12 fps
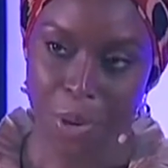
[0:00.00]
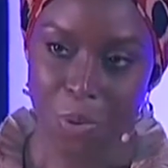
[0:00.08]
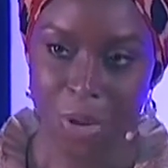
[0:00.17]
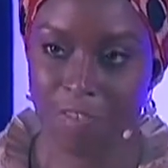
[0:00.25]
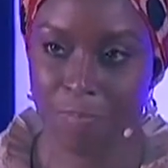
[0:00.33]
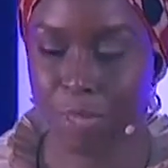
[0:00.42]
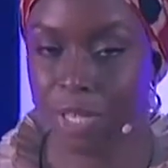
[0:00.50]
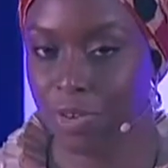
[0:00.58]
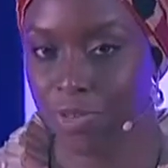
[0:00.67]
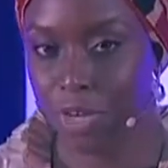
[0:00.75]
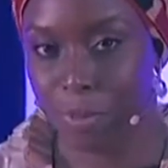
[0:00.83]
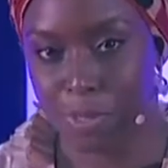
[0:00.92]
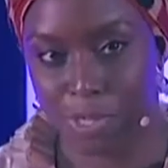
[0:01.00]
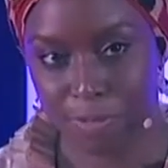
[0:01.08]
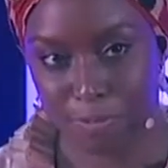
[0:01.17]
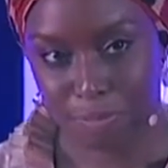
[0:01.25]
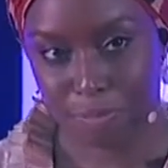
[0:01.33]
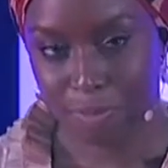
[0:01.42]
we have big dreams
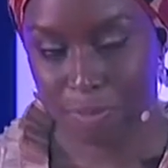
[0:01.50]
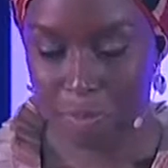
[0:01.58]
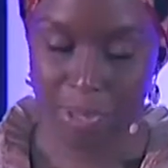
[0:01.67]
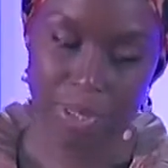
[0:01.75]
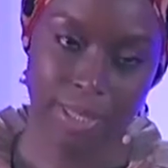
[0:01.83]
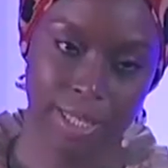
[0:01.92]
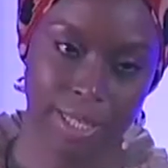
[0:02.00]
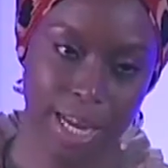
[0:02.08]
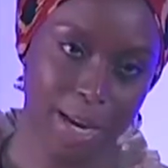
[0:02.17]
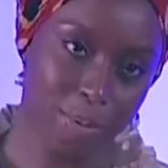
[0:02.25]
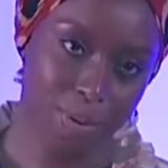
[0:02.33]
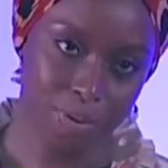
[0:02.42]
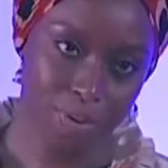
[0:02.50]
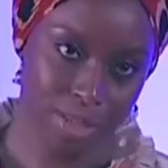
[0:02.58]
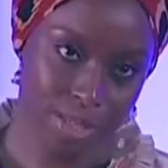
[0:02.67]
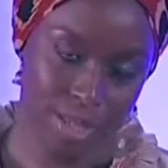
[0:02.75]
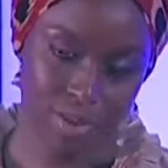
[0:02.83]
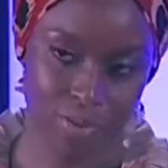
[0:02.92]
of building
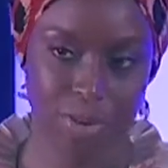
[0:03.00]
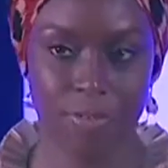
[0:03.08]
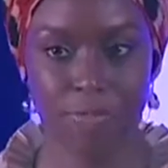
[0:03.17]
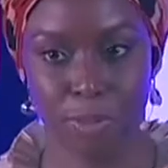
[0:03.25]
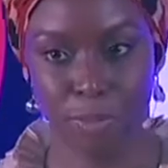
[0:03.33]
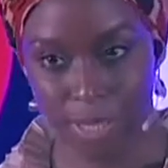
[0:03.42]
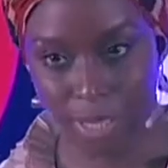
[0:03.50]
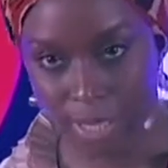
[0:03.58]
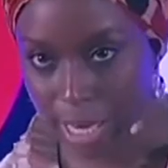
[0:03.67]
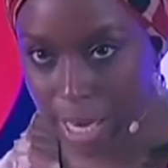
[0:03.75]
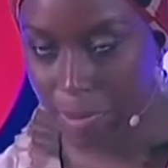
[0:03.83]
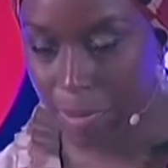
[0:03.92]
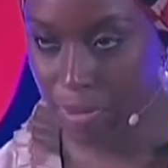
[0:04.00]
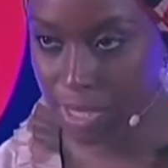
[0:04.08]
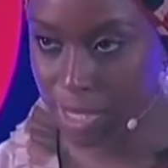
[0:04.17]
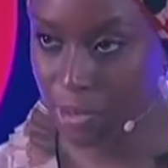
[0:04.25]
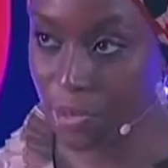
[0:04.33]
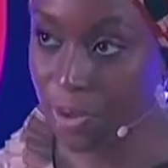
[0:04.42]
libraries and refurbishing libraries
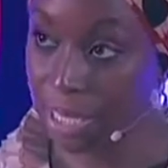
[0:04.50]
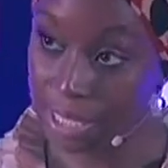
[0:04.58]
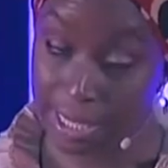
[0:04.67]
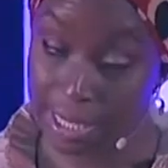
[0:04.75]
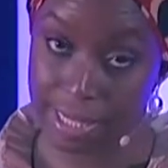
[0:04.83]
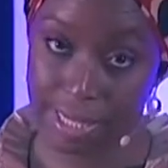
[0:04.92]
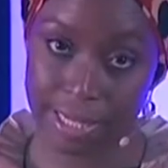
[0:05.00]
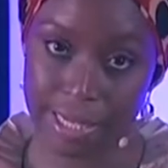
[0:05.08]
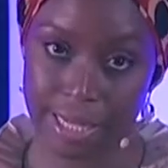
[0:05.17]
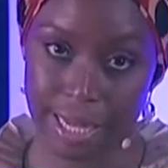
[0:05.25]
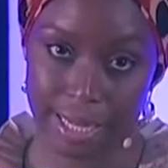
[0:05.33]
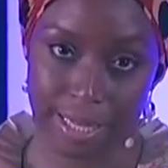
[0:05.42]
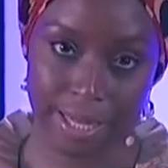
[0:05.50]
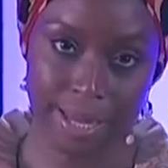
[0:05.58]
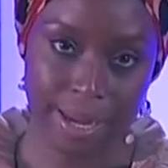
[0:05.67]
that already exist and